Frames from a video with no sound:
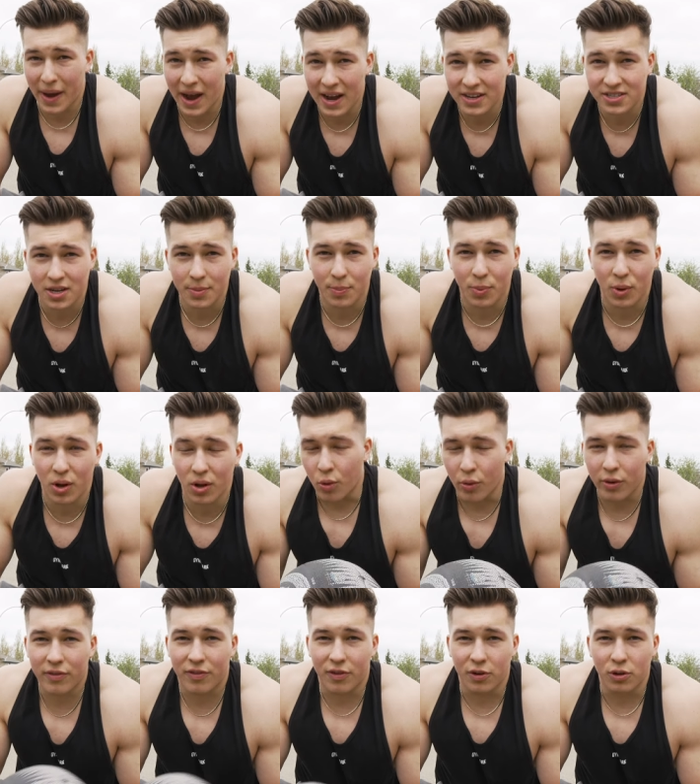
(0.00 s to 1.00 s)
basketball,
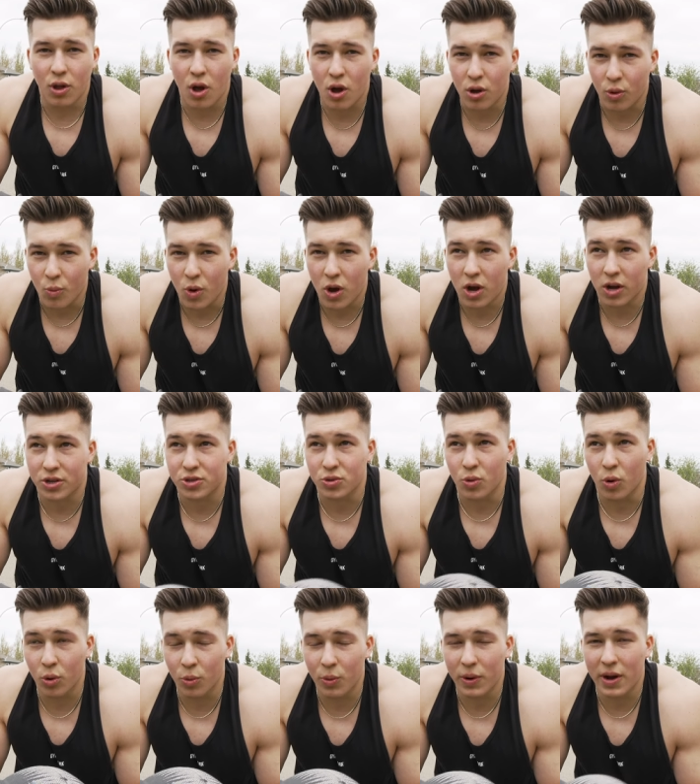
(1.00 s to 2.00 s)
going for long walks
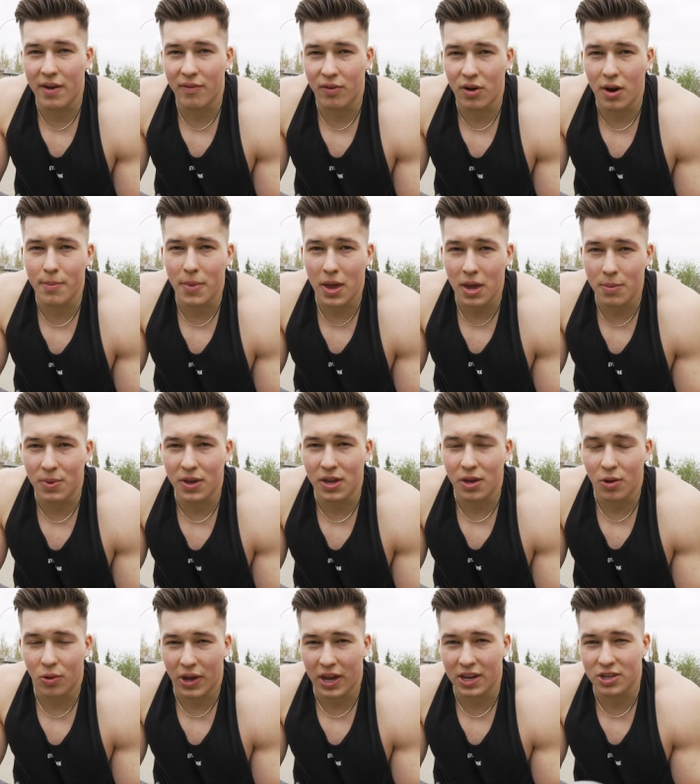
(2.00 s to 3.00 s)
or whatever it may
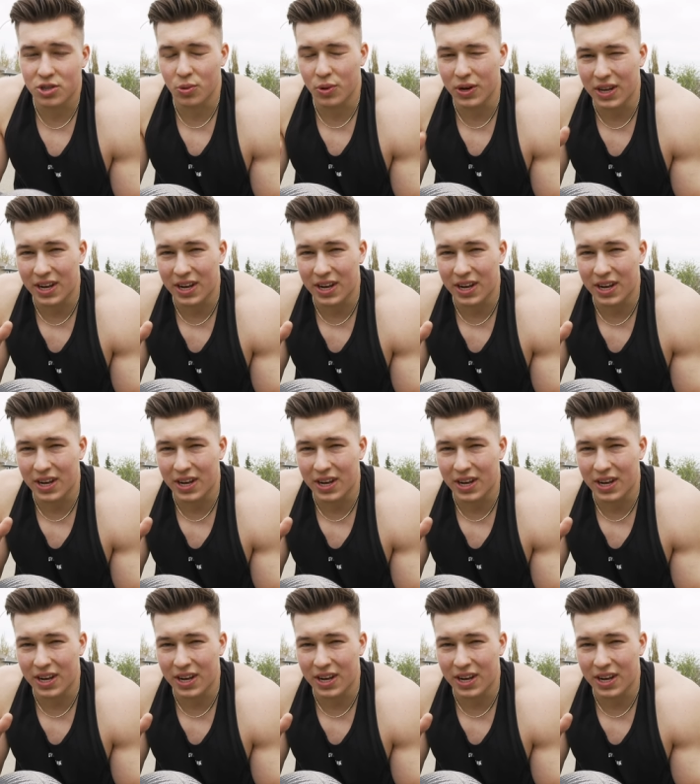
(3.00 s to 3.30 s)
be. Okay, so